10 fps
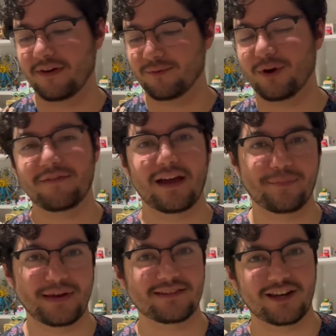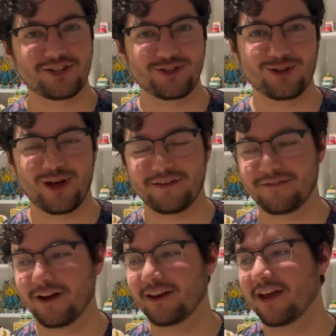revamping sessions a lot of
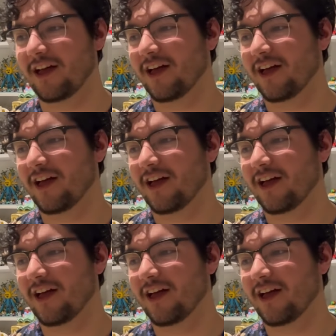fun.